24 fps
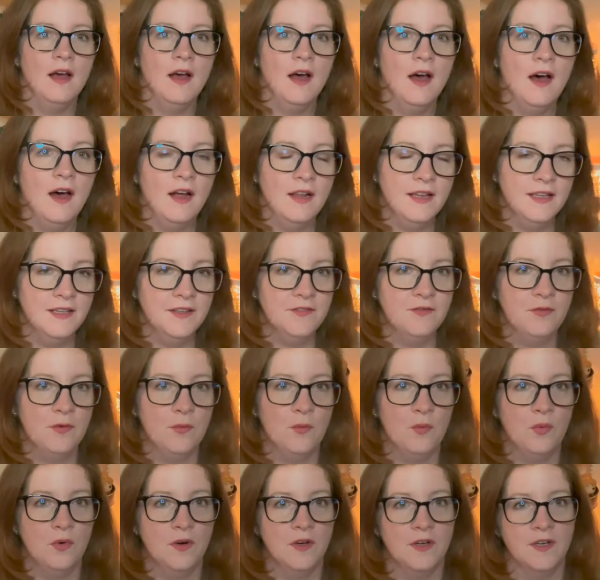
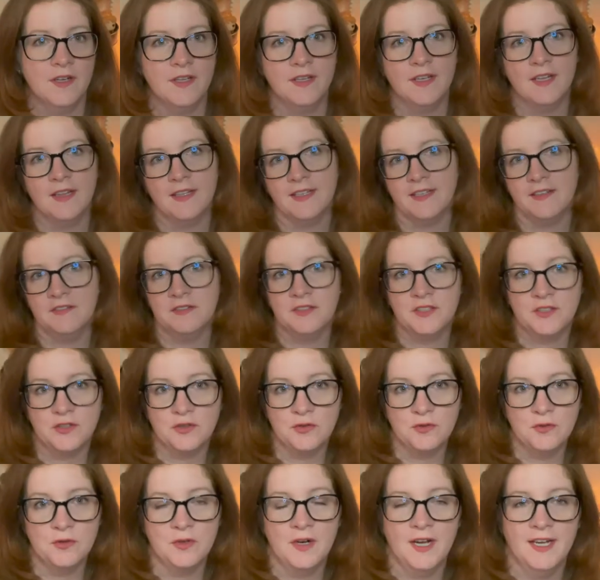Olive would leave
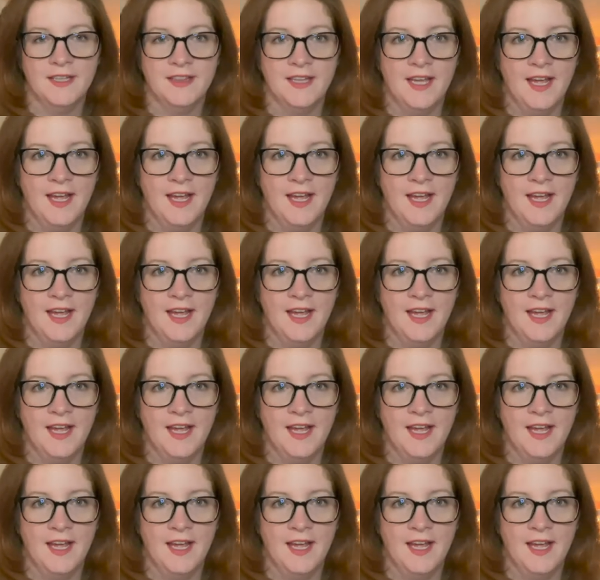school at the